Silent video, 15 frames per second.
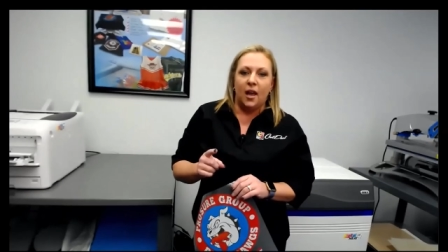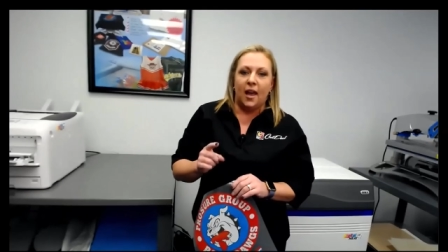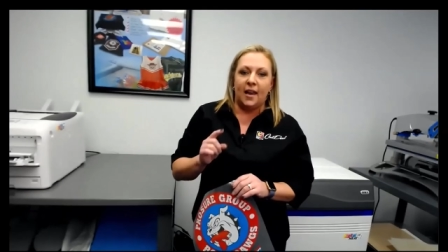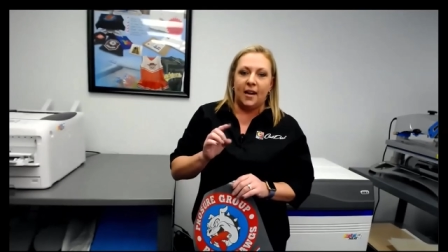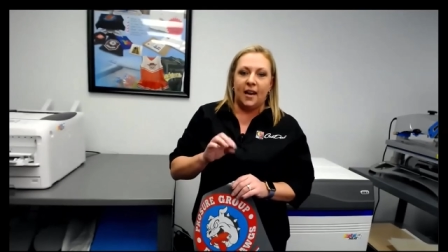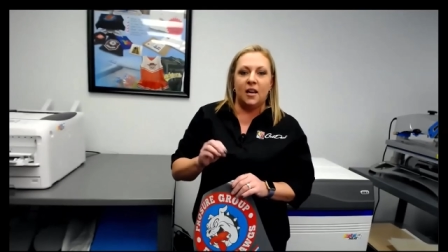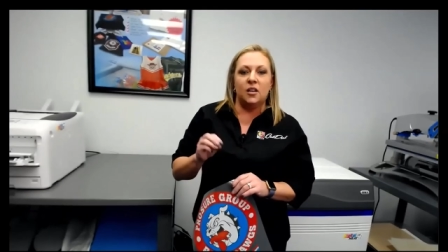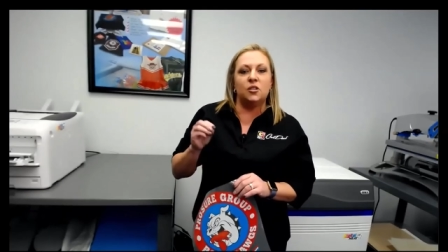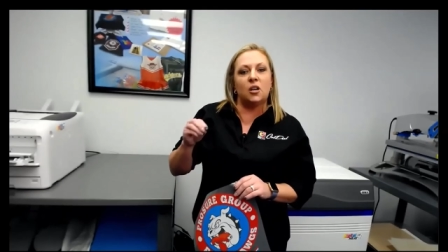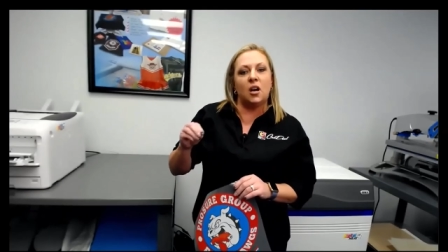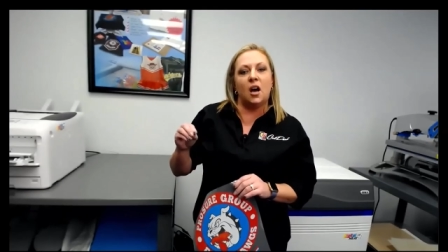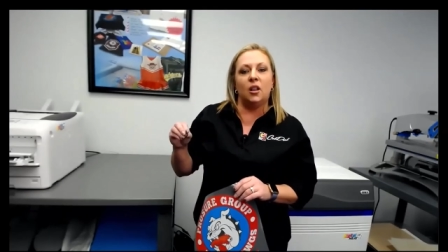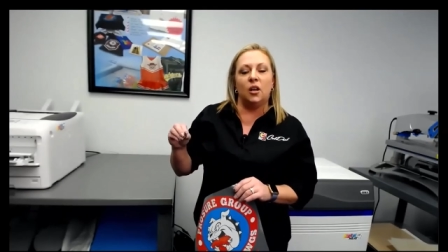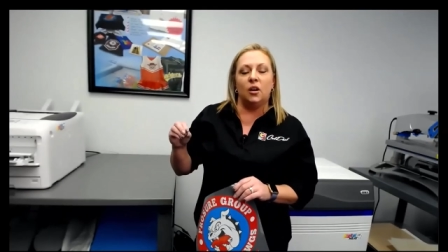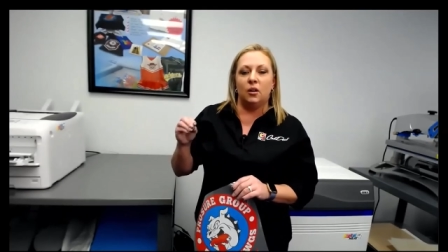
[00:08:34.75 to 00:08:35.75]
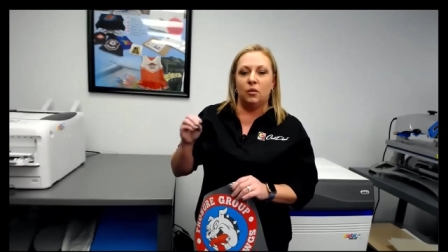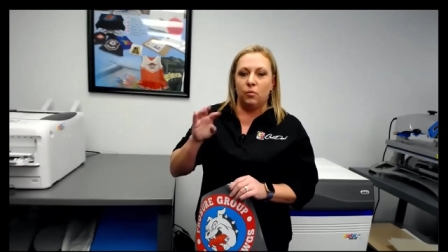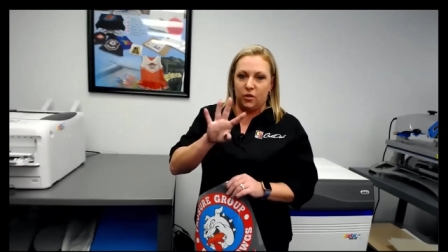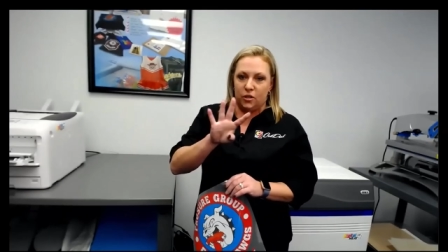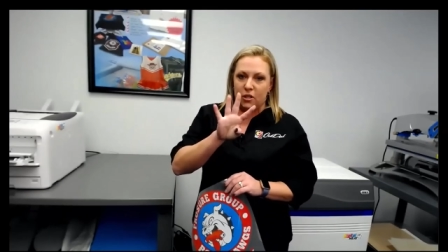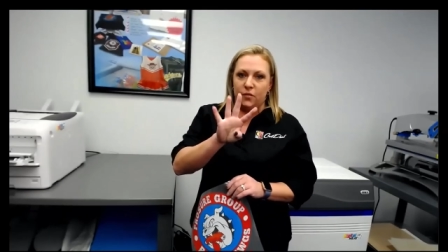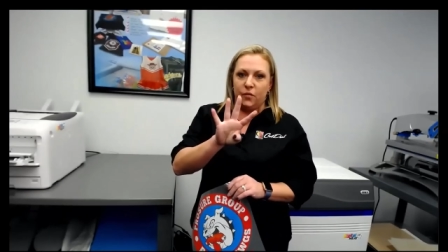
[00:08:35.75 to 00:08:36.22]
and each color,
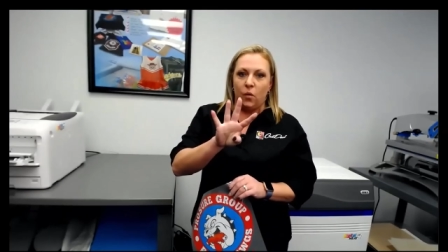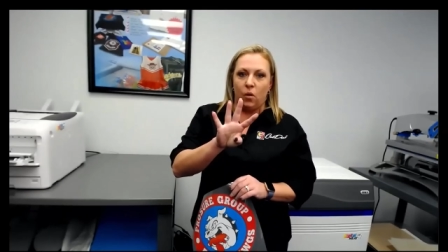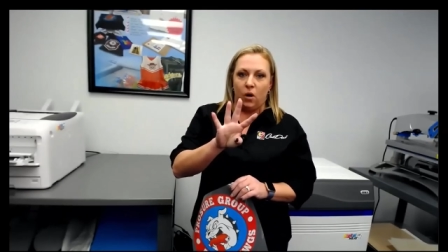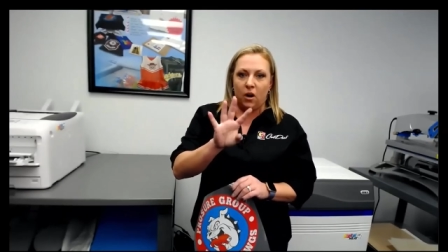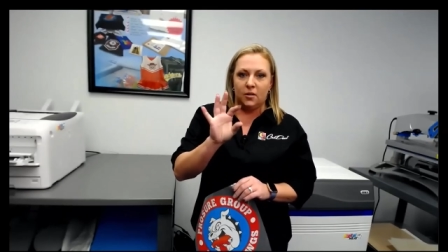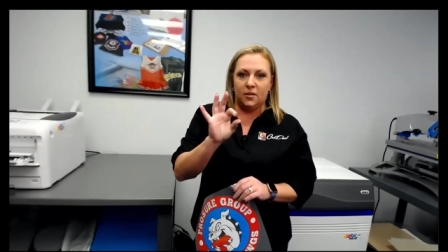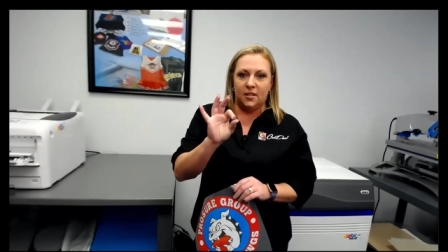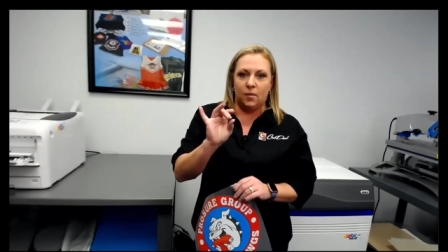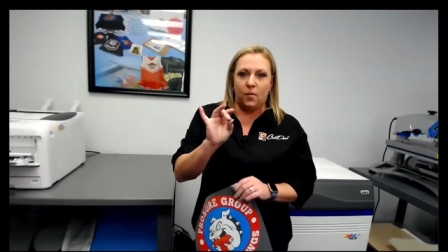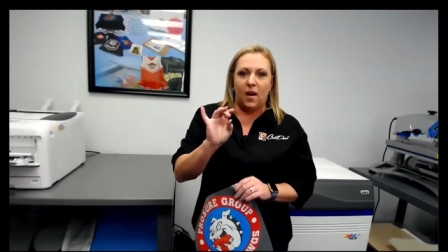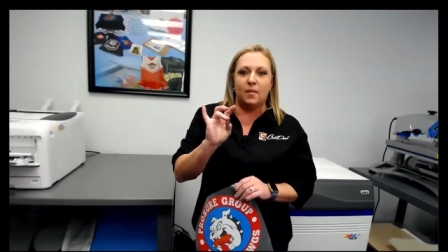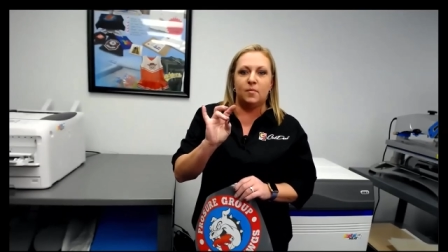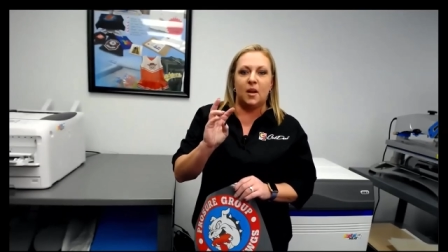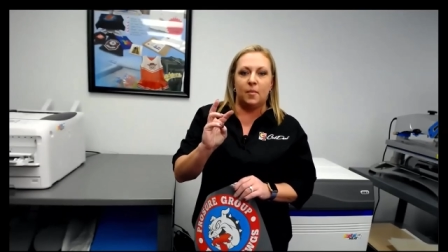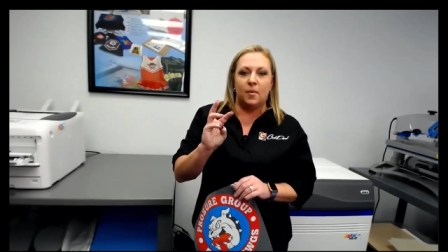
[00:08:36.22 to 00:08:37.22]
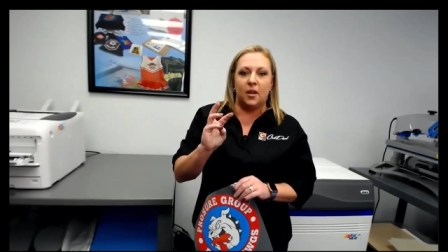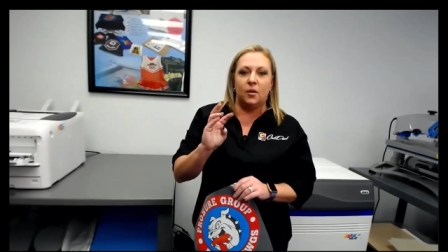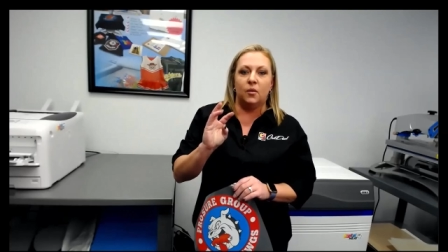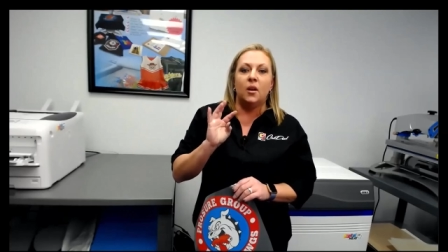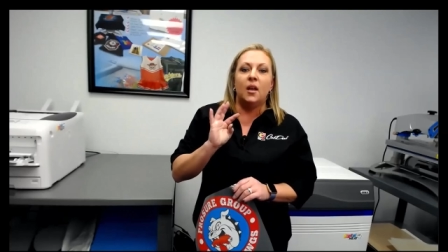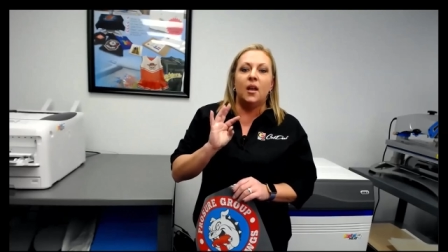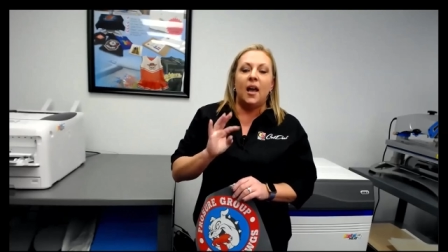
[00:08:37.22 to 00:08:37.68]
which is four,
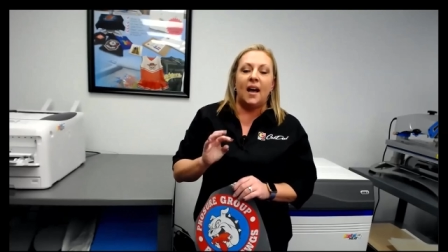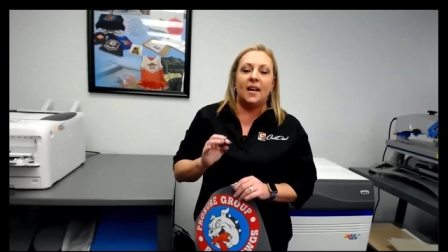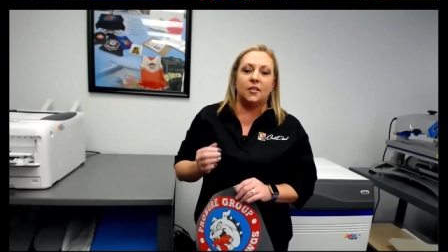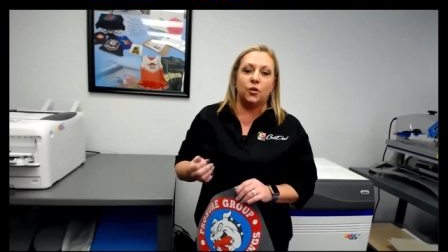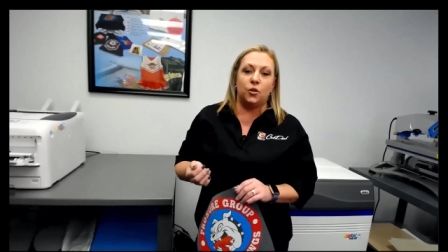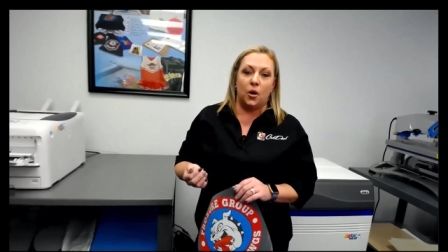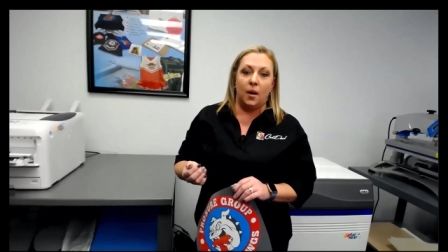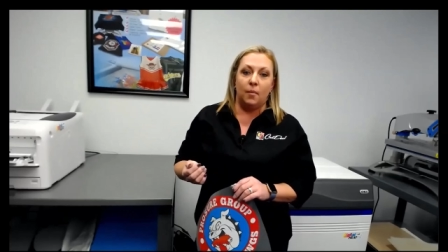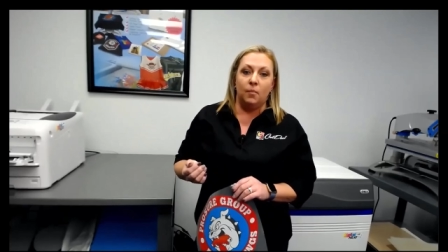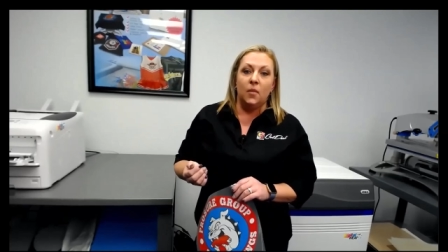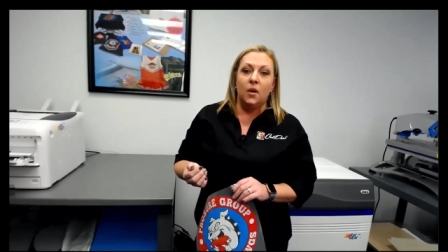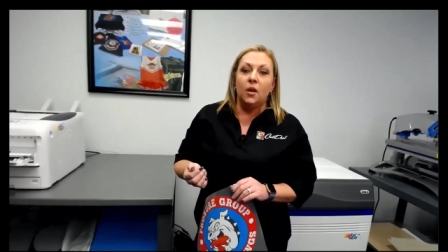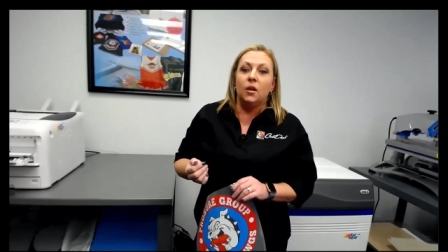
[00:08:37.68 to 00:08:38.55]
CYMW, has a drum.